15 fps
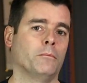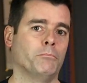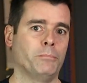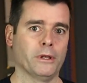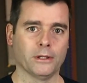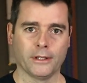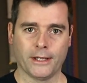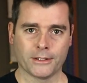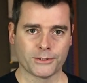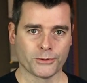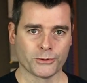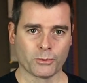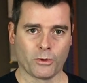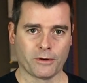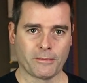Bill
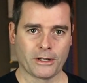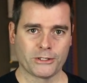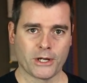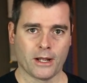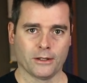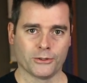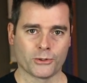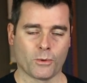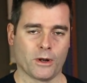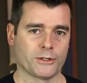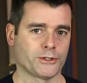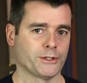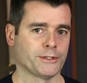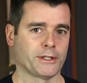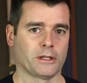answers one of my challenge
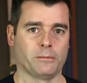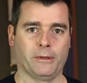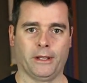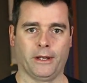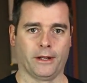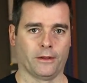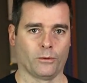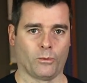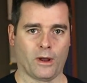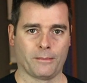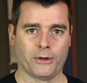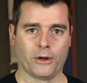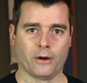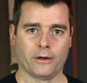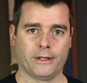questions at the beginning of the
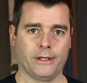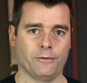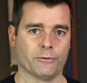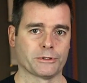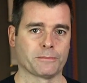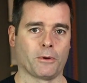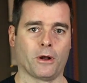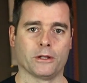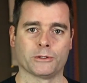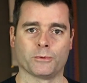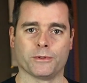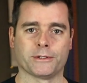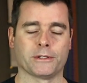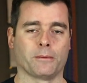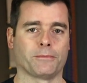webinar, and he responds
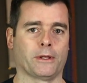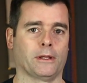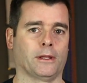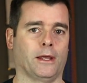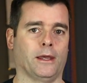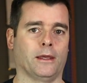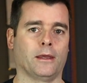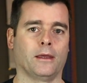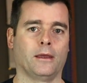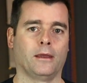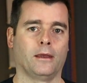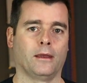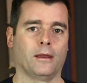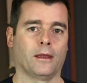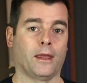with something like,
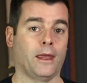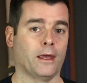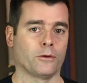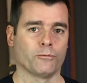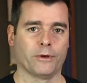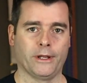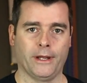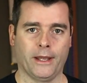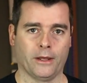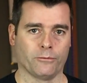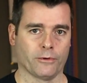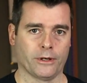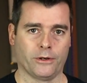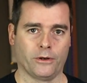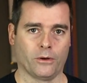can't read
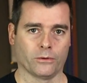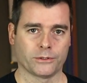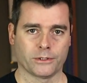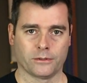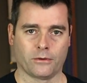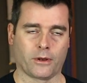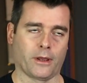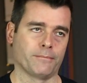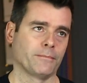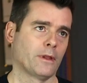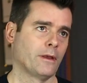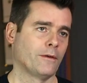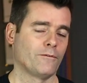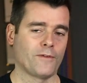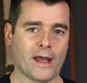handwritten notes. Okay,
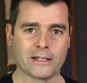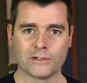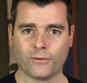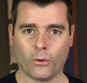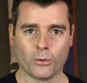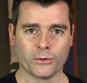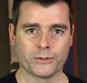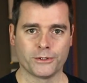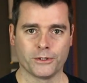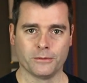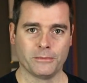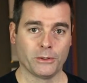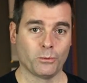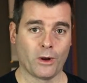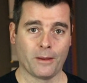fast forward to the
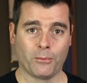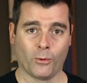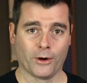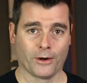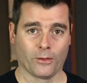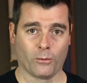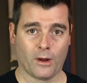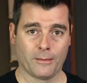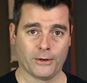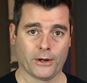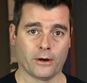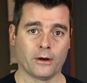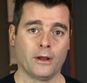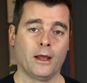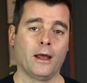midway point of the
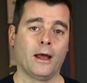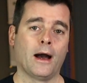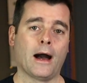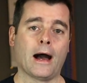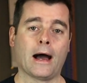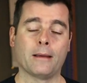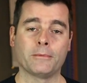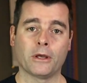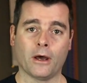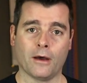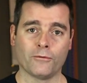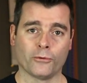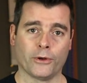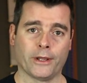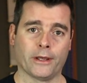webinar. I'm
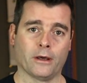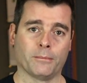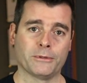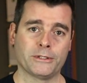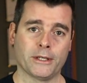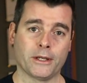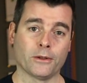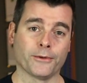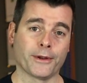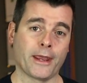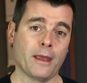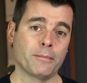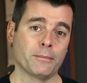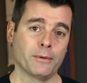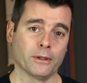covering a particular
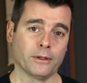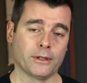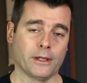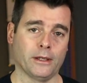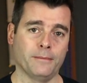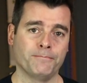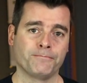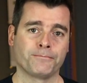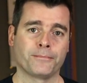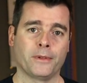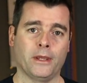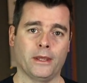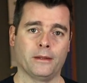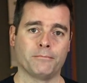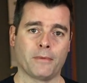capability
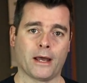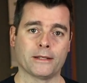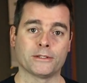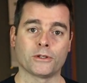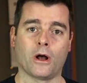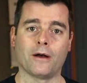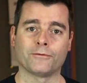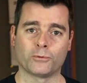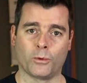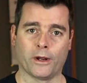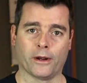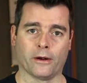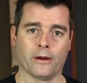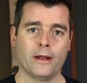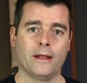in my
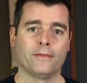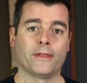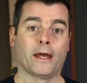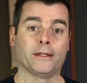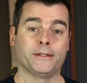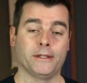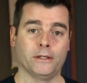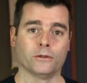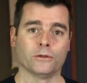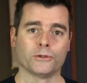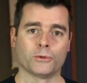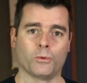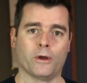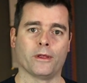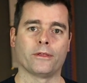software that
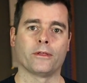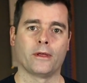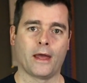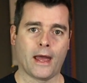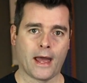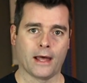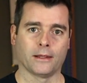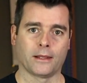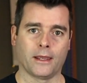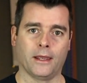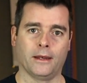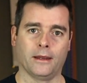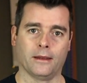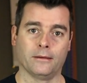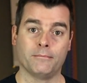deals with
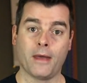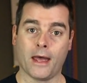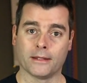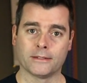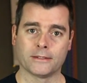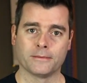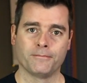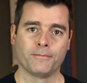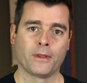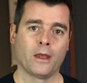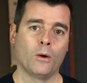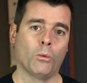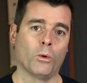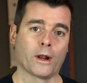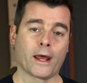allocating meds.
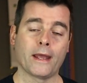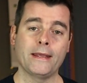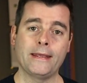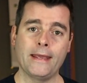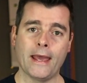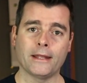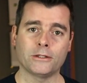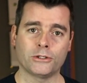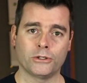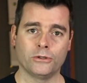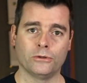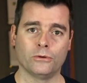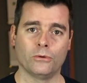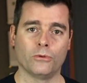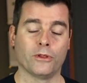When I get
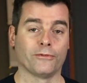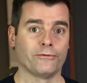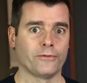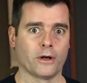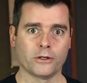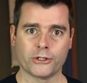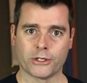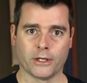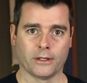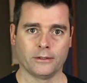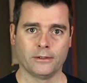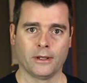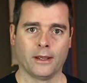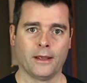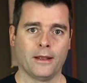to the
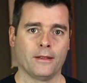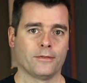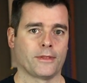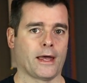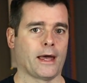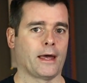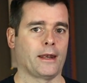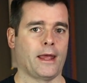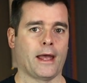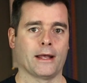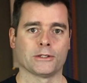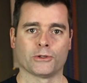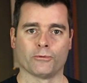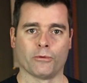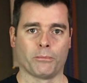function that
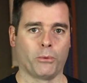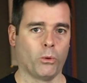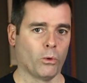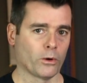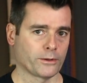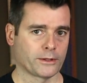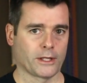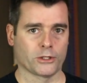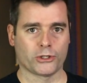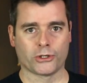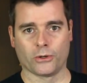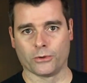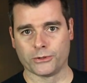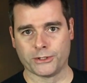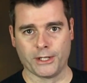has a report that
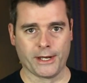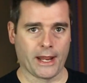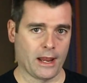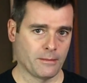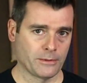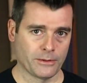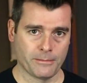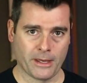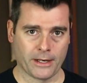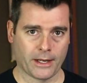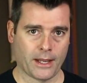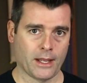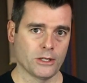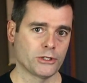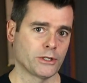shows the name of the
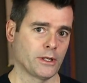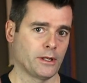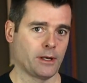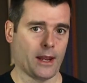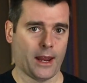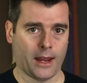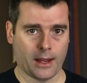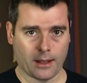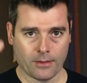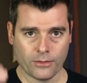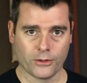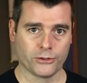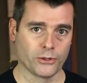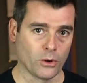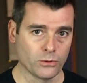medication and
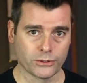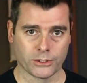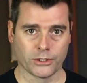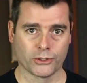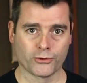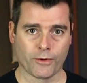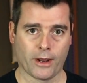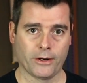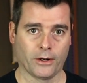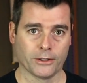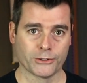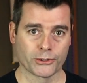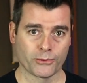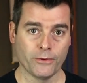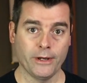the dosage right
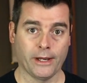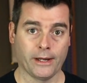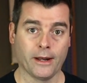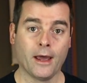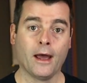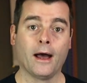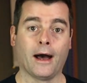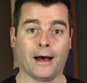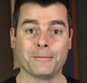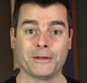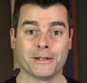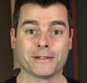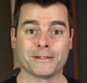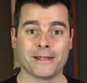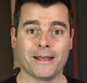on screen, I'm
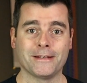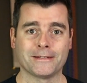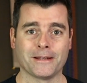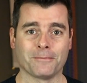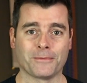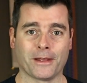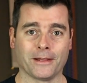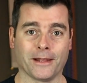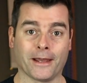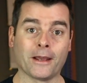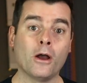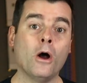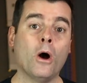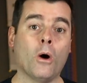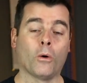going to say something
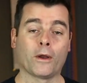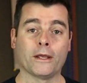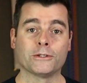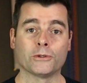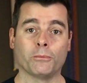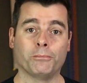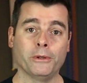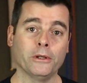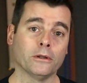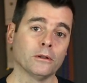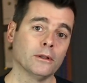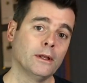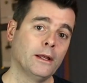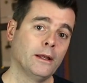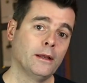like, okay, so
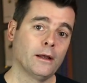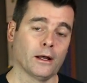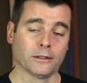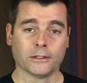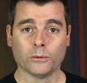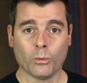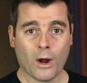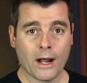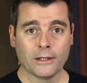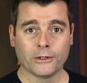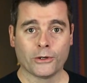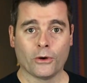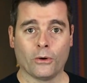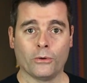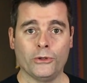Bill, a little while
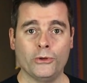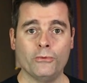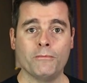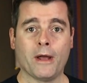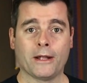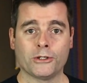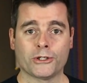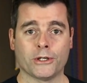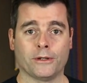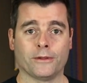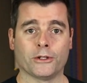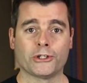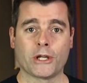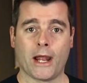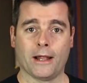ago, you mentioned
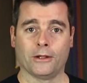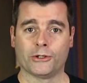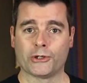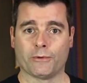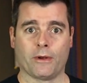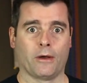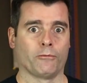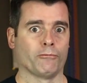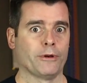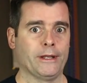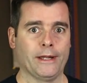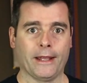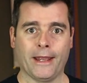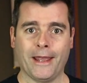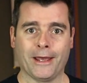the challenge around
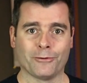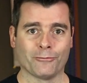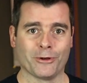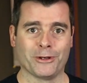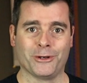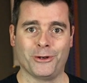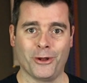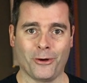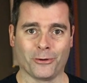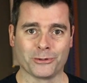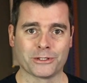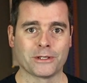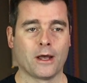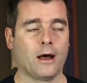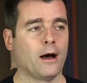reading handwritten
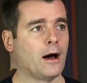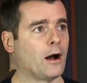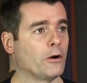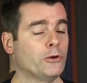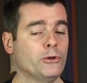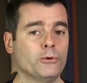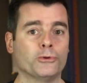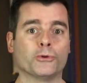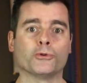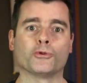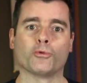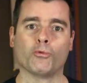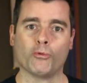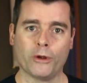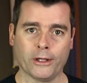notes. Our
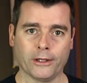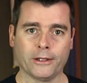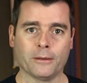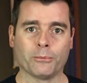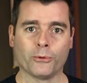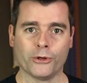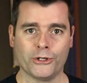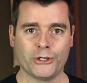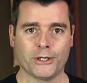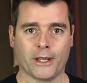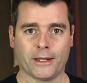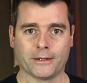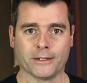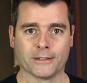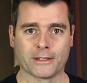users really
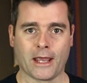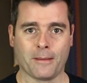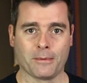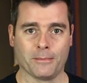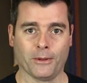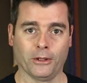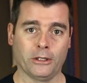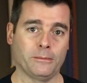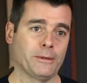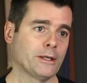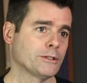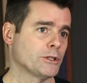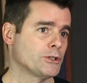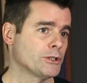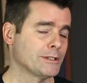appreciate this capability
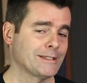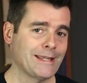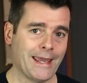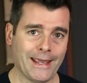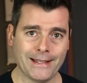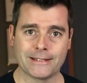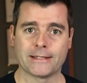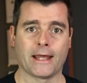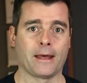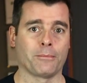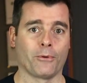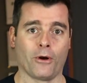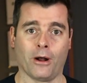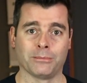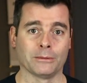because it just takes that
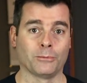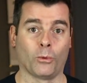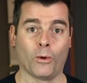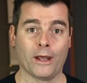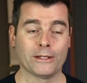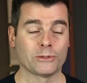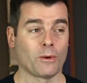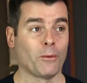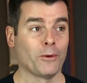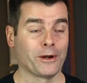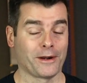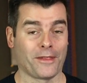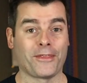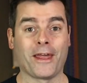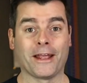problem away. So I
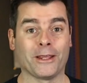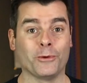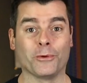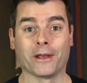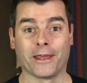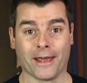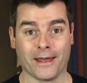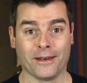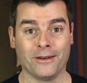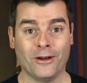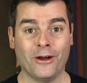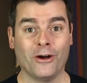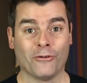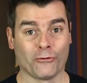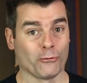wanted to thank you again
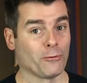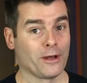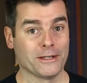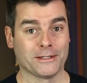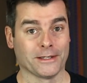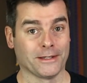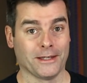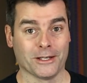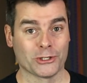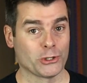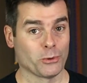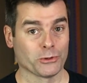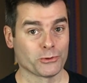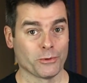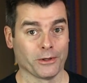for raising the
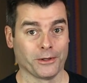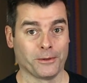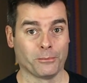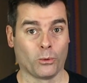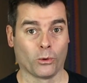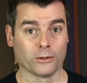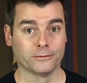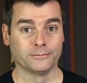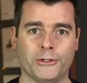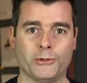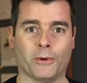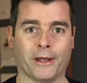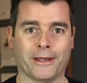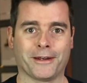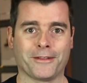issue. It's really important.
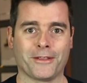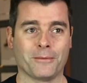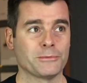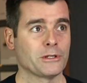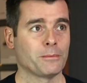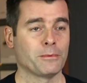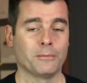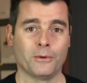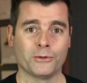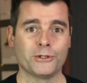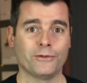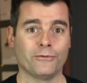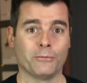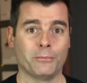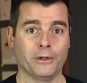Do I get a thumbs up
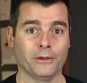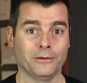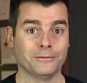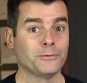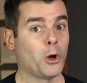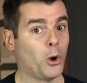emoji from Bill?